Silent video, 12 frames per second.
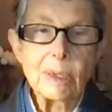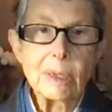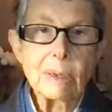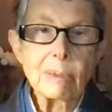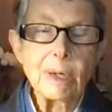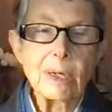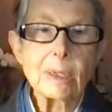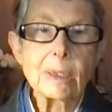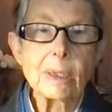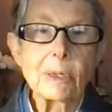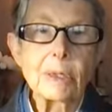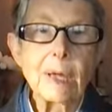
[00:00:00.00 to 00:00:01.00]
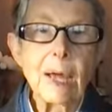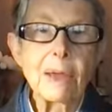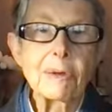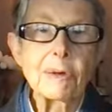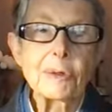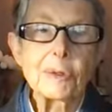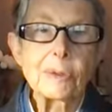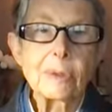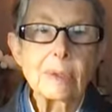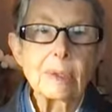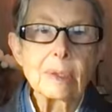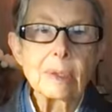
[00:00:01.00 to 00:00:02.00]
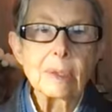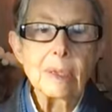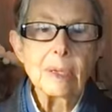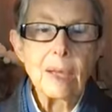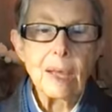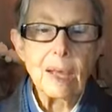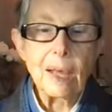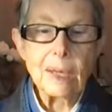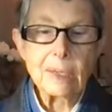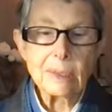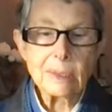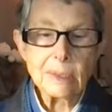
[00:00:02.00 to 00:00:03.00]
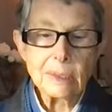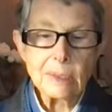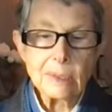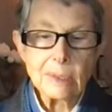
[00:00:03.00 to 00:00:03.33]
in the monastery gathers and